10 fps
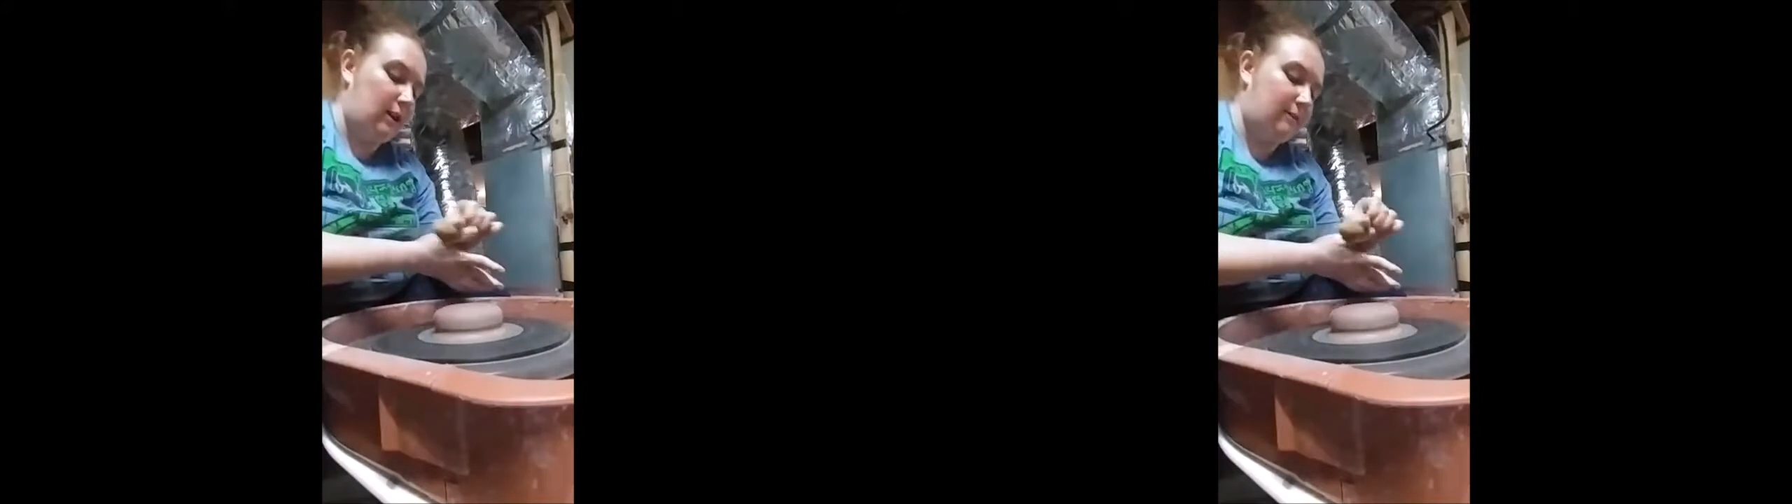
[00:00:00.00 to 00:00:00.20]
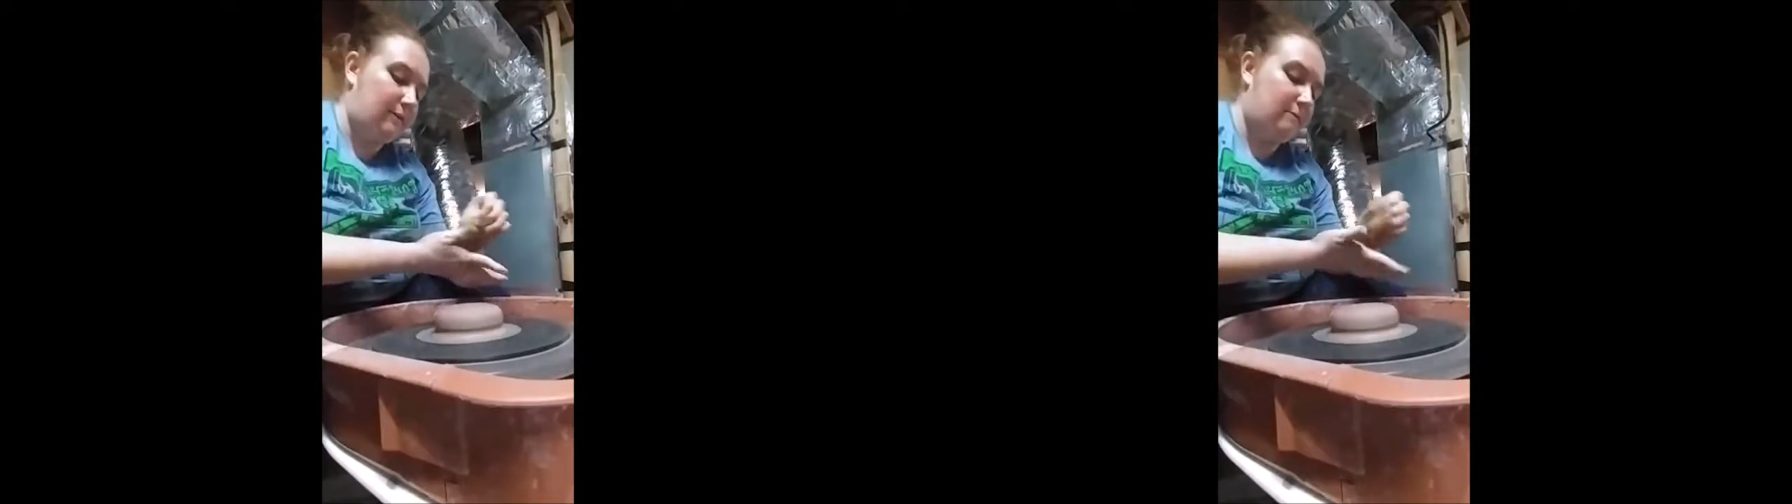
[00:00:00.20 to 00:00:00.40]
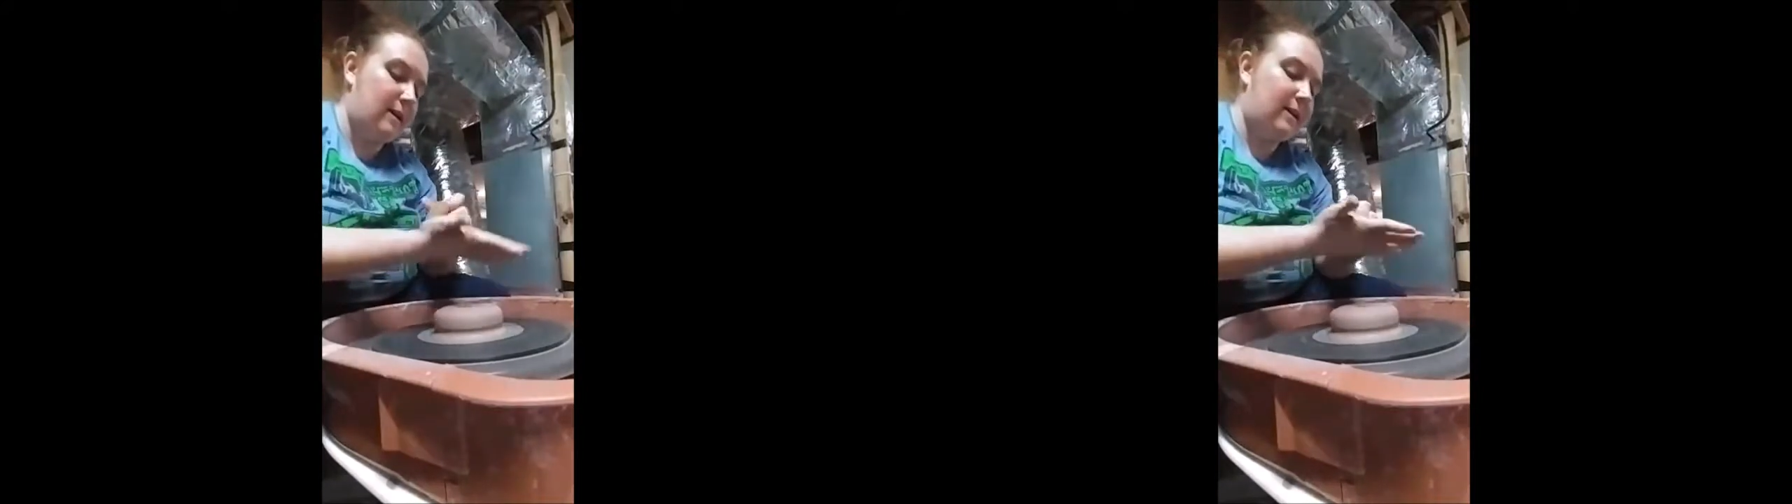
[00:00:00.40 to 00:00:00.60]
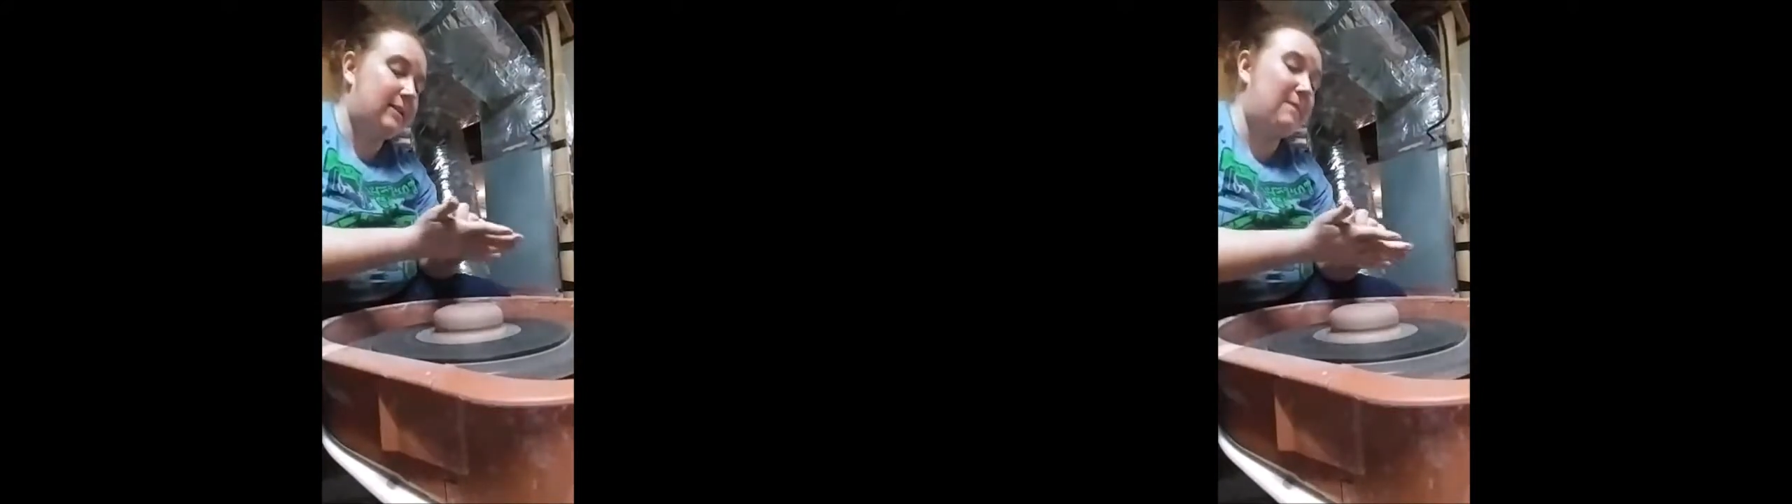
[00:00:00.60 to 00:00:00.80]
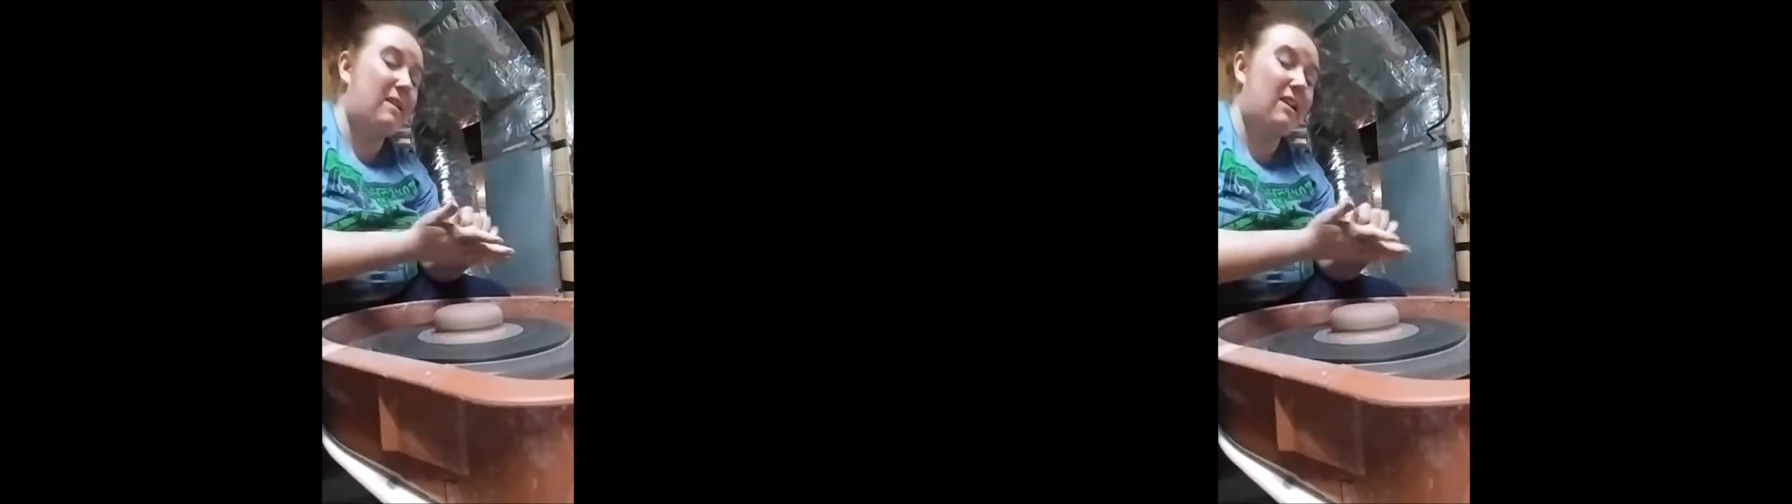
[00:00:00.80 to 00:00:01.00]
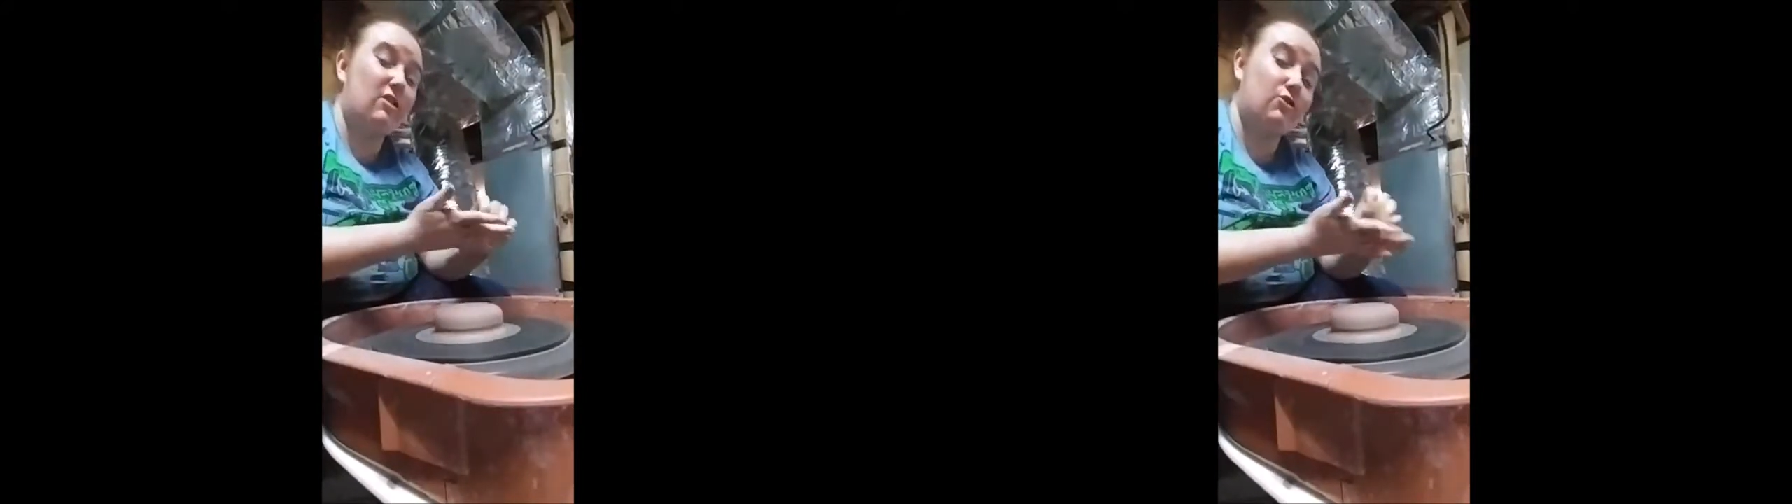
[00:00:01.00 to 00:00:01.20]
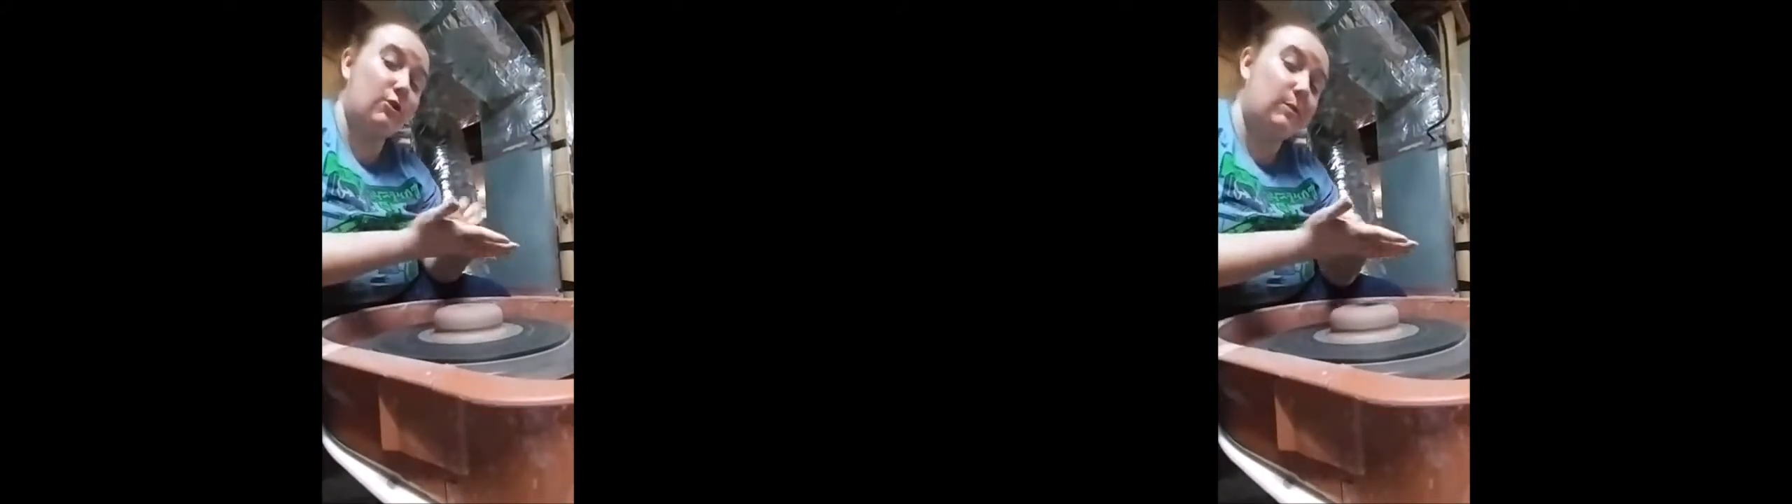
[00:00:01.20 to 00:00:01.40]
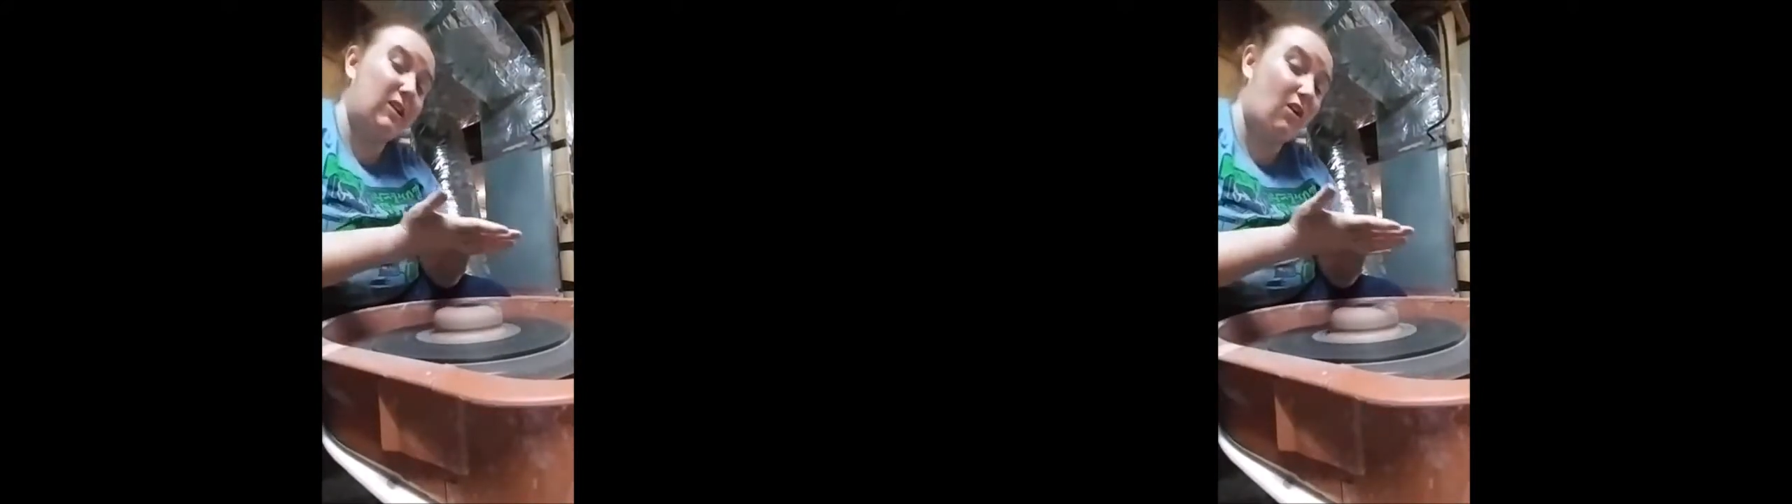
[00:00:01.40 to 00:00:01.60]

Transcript: If I'm making something extremely